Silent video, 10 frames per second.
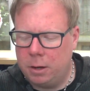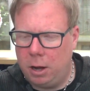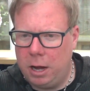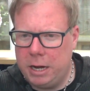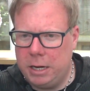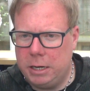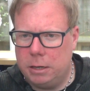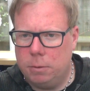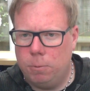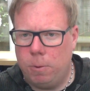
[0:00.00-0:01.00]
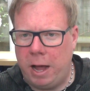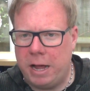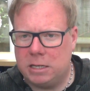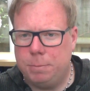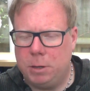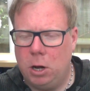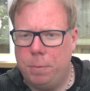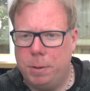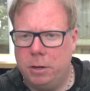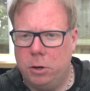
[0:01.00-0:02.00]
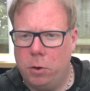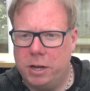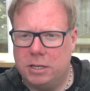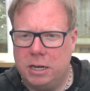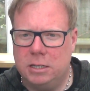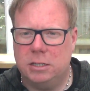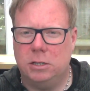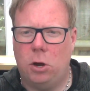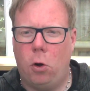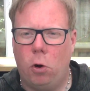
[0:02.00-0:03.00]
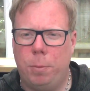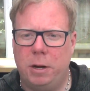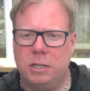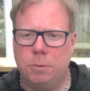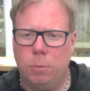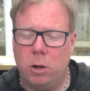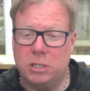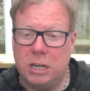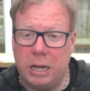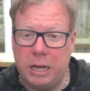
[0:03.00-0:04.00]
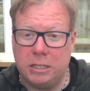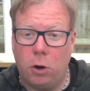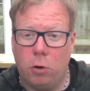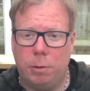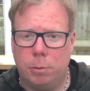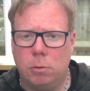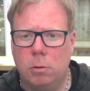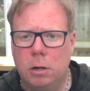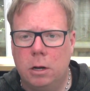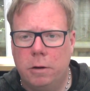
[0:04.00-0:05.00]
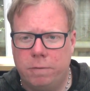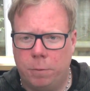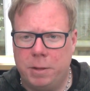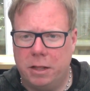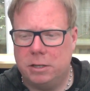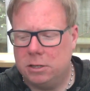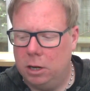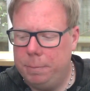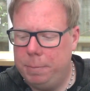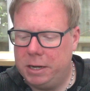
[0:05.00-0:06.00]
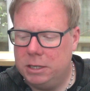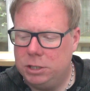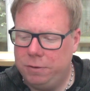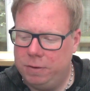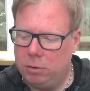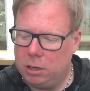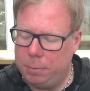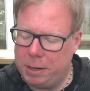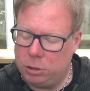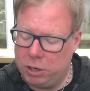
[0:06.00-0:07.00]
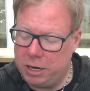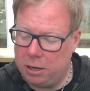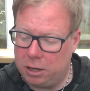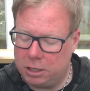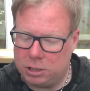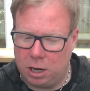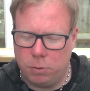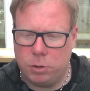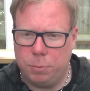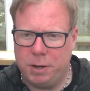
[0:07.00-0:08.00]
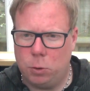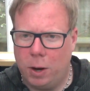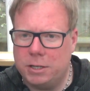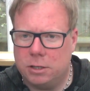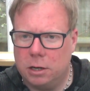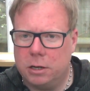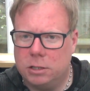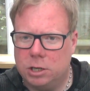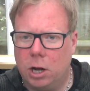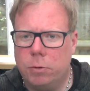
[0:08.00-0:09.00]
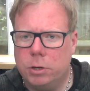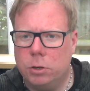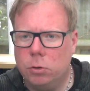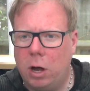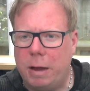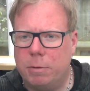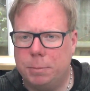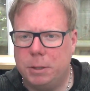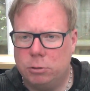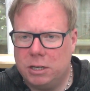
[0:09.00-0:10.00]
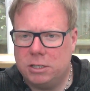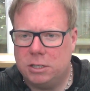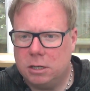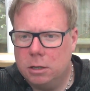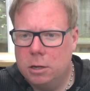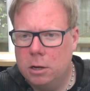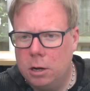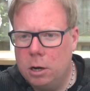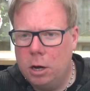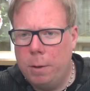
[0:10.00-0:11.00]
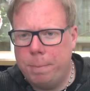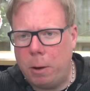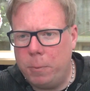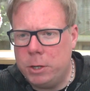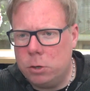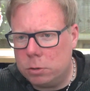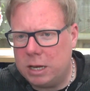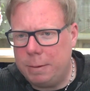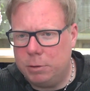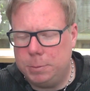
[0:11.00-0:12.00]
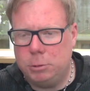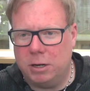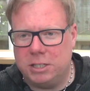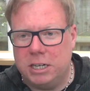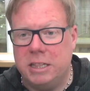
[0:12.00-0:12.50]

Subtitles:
I had to be open and honest, and as horrible as it was, and it is horrible from the other side, because you feel like you're being treated like a child and you're being questioned like a child and you're not able to be trusted. But we're not able to be trusted.